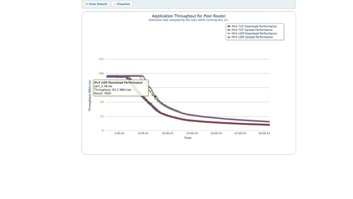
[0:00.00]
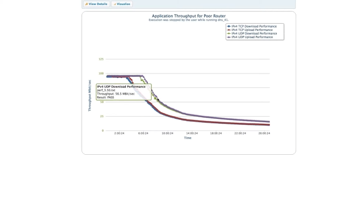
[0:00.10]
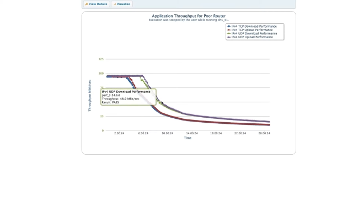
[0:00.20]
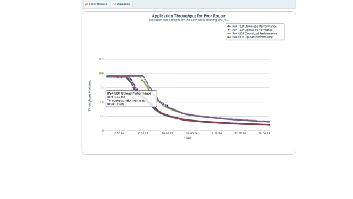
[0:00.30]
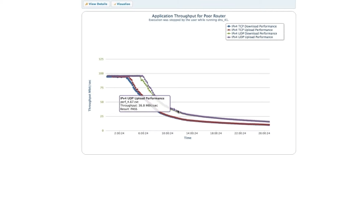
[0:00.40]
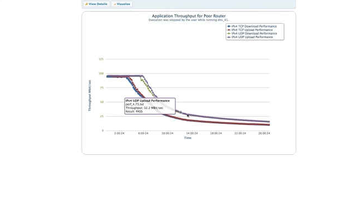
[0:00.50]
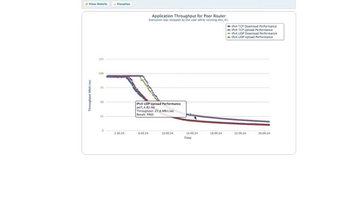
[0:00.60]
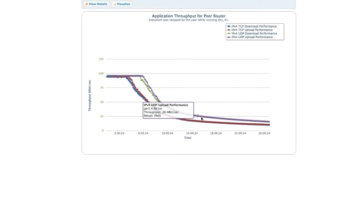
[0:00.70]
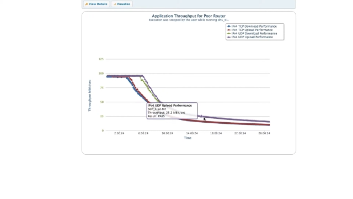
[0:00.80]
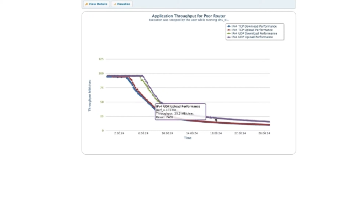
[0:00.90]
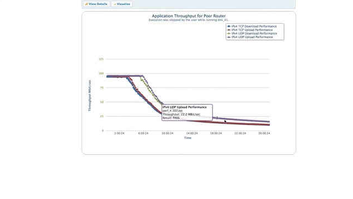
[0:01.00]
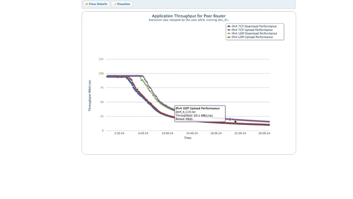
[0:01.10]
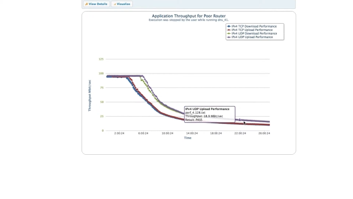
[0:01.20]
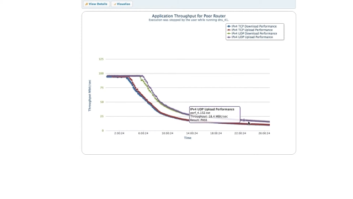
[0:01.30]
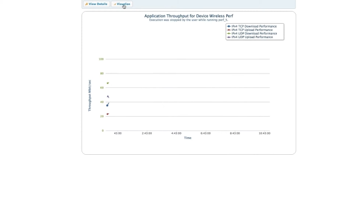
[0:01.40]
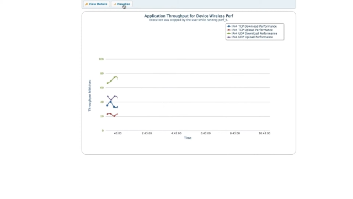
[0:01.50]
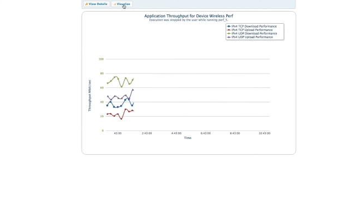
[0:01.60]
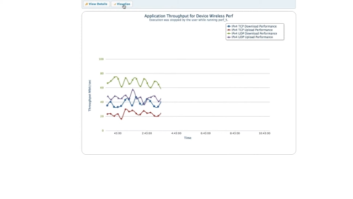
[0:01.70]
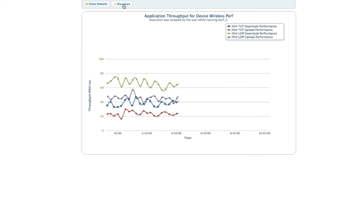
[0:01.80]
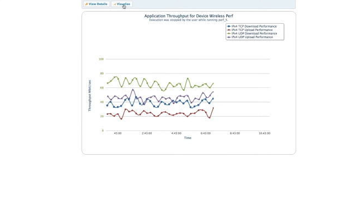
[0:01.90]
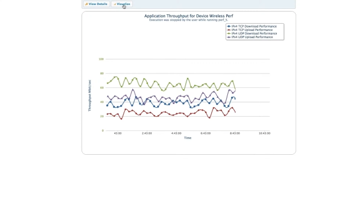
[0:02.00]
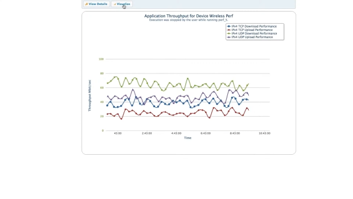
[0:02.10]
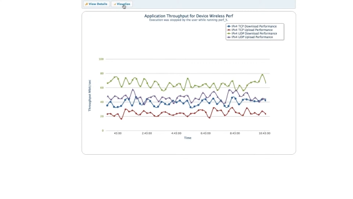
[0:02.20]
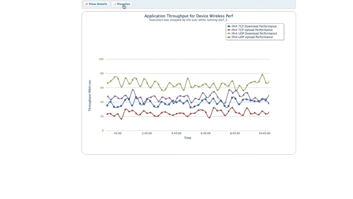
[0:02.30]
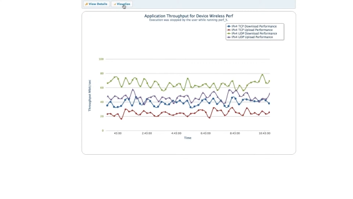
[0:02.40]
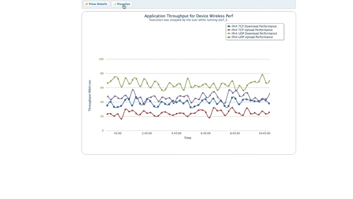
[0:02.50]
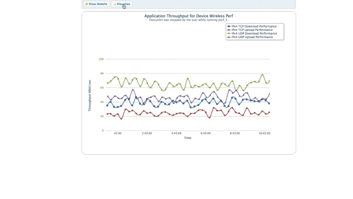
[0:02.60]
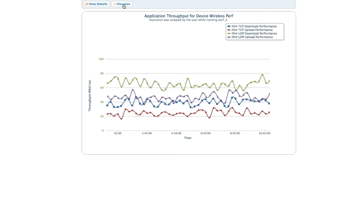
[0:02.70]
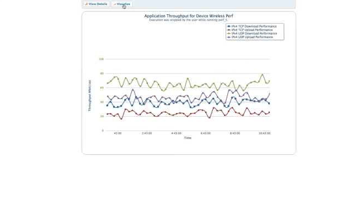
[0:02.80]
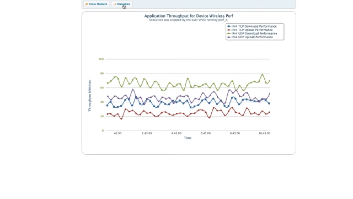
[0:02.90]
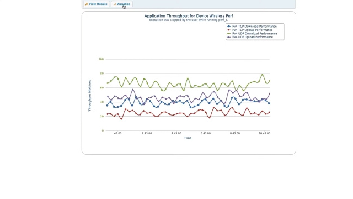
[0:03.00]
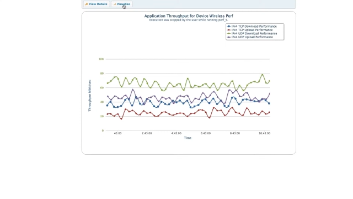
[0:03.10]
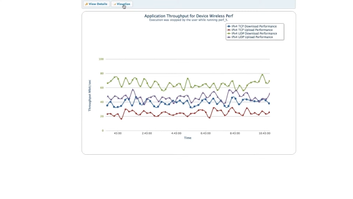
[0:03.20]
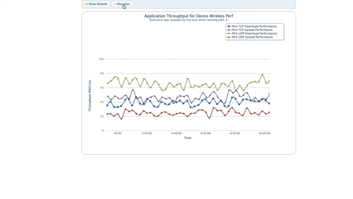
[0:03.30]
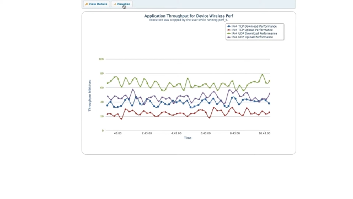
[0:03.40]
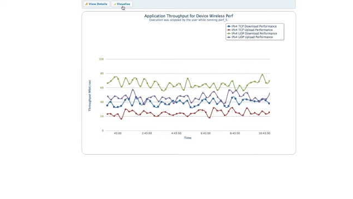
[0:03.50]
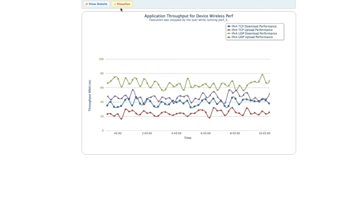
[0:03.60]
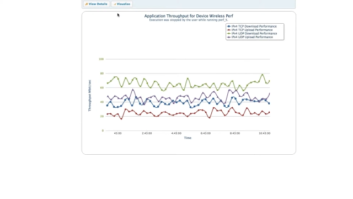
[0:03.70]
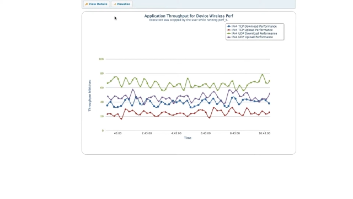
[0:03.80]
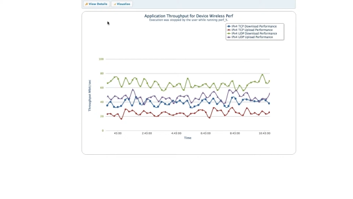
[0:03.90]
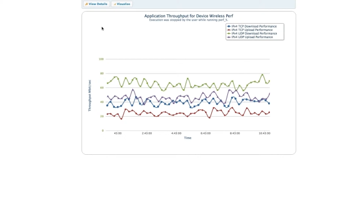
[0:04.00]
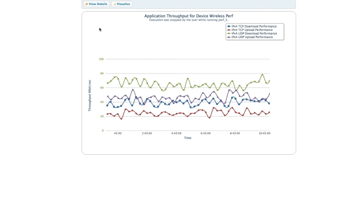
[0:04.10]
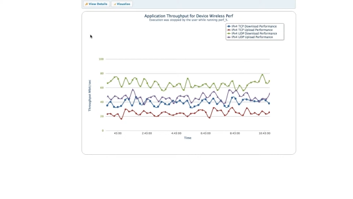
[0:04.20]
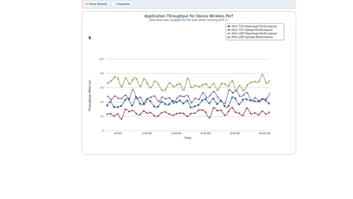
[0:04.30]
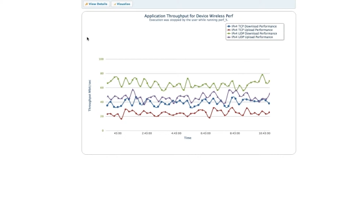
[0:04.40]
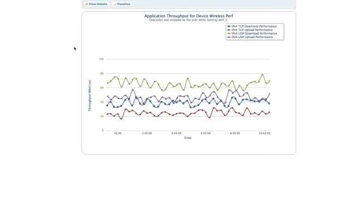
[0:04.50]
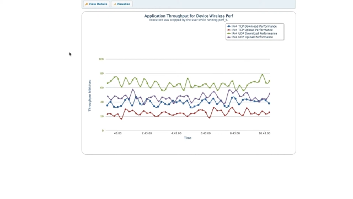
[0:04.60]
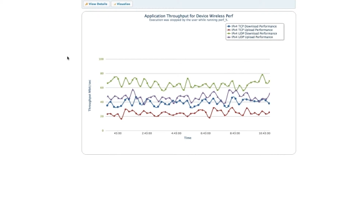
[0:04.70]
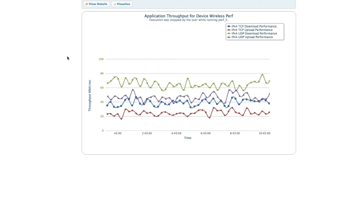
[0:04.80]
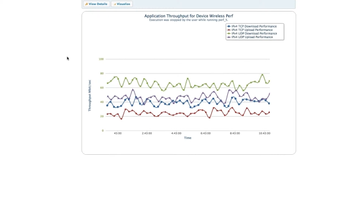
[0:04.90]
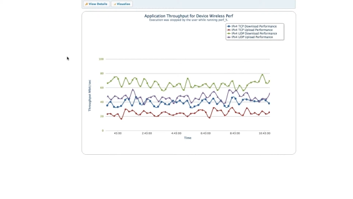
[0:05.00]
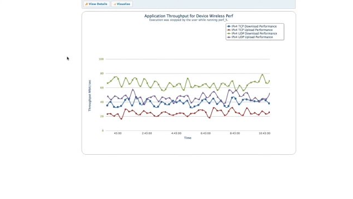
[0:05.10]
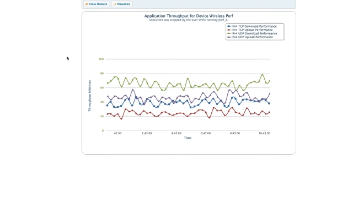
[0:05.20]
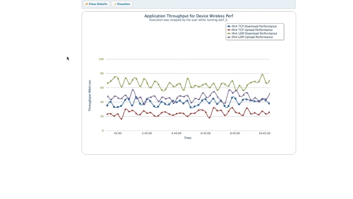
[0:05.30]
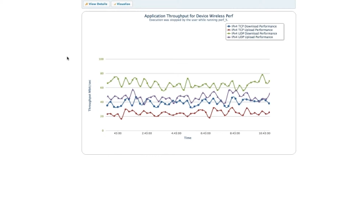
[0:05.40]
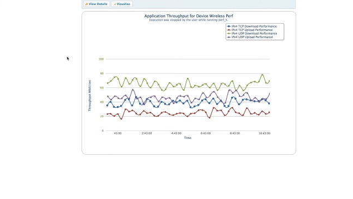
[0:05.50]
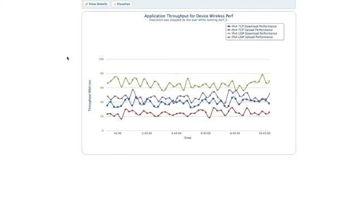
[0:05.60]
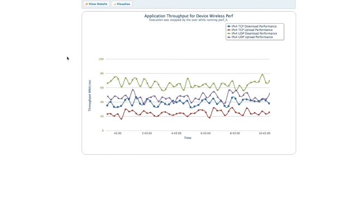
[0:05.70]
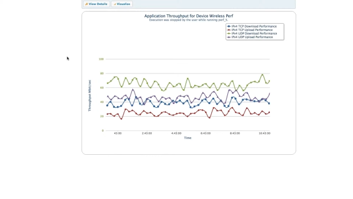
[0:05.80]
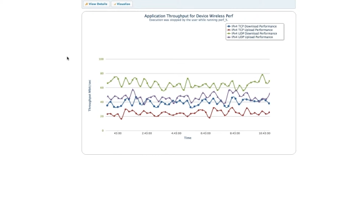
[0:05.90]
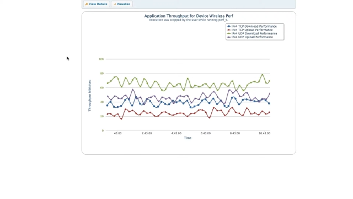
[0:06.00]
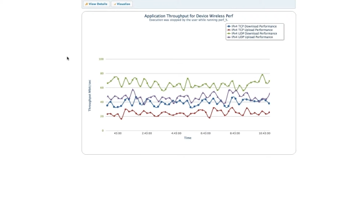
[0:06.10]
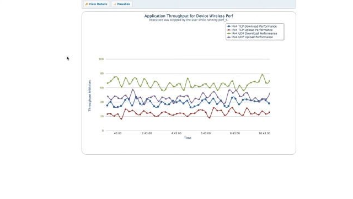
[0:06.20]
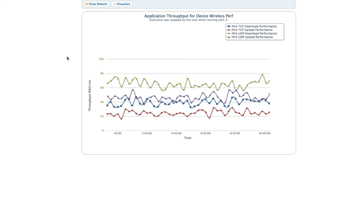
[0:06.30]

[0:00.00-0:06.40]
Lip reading: [unreadable: no face in view]